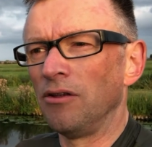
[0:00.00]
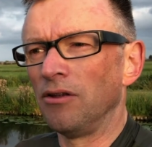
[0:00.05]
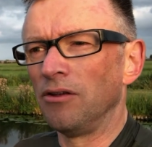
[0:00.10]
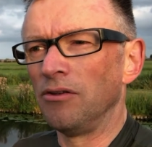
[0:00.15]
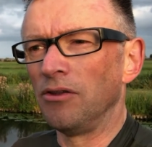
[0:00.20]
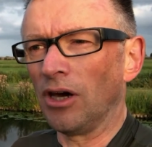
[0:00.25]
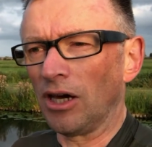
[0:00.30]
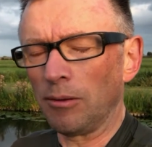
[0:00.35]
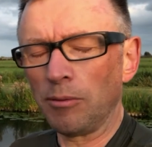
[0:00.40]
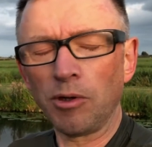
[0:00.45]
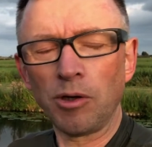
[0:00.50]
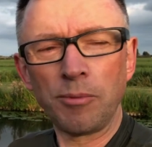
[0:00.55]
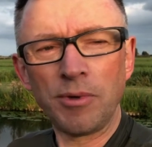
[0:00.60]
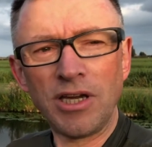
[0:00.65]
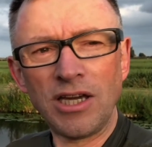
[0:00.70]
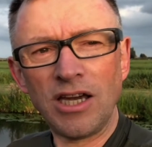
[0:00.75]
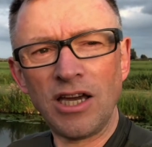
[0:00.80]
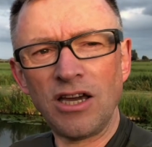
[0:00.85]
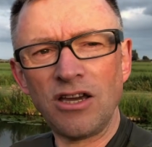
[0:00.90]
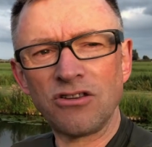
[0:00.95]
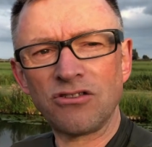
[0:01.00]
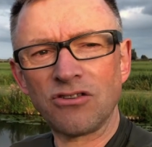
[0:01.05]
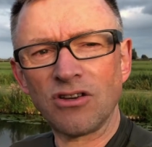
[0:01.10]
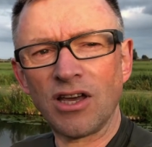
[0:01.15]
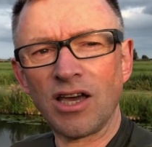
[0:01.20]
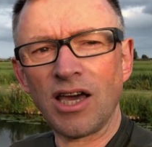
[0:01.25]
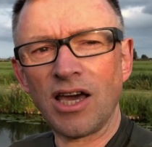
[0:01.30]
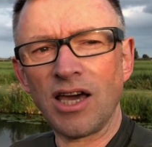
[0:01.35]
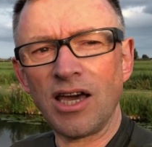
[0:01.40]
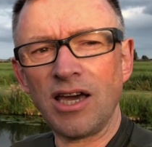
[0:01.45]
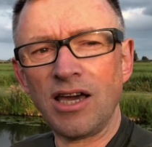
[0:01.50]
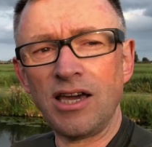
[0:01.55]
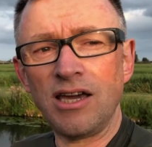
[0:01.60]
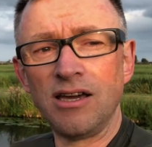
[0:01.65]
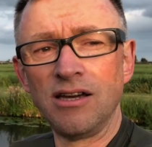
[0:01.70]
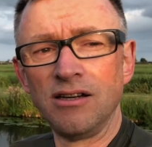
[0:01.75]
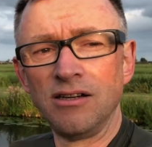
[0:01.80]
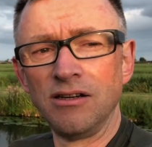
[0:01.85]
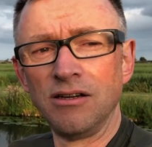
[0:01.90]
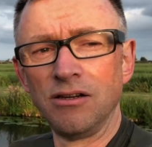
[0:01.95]
DynamoDB is a
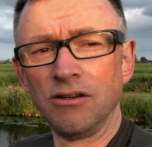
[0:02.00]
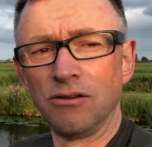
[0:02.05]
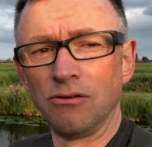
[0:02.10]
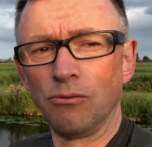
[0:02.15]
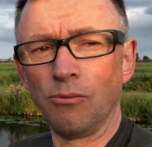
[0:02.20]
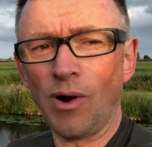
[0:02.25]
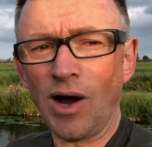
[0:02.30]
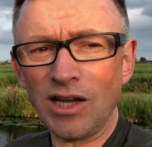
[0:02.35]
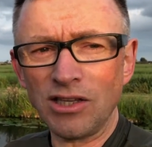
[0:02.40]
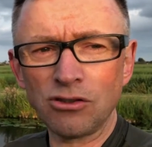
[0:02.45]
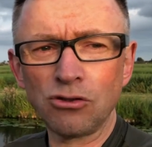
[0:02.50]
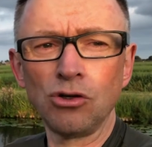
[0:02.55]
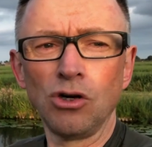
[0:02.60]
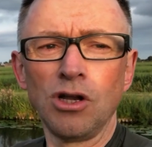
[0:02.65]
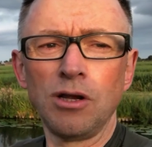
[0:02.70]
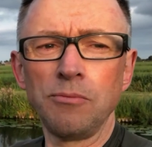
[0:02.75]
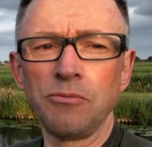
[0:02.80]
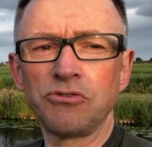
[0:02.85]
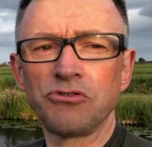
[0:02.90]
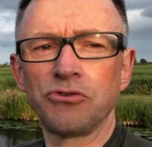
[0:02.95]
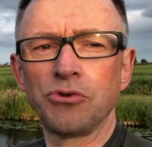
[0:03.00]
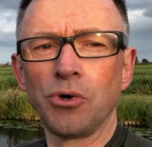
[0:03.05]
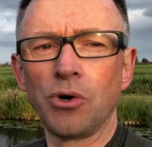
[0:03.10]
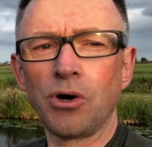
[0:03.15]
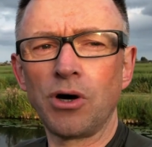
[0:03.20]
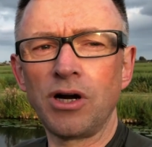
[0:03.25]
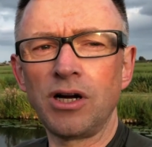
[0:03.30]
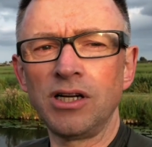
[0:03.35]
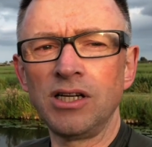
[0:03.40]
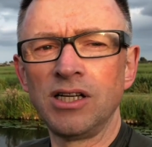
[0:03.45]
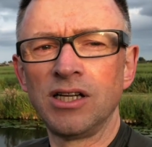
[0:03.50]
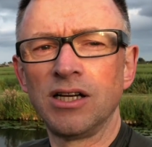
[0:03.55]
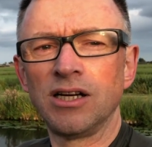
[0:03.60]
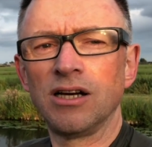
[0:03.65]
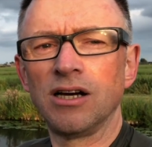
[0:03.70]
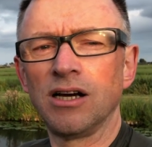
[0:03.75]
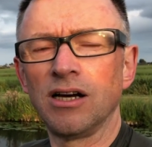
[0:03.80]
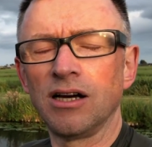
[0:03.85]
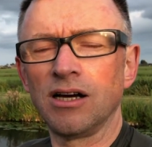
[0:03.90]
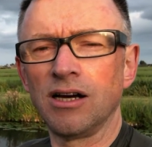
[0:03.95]
wide column store,
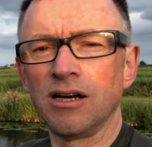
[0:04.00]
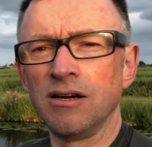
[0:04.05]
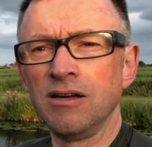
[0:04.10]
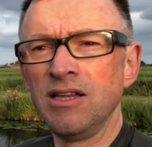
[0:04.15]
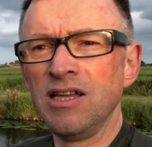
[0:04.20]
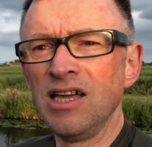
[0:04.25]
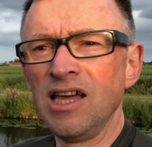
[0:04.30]
a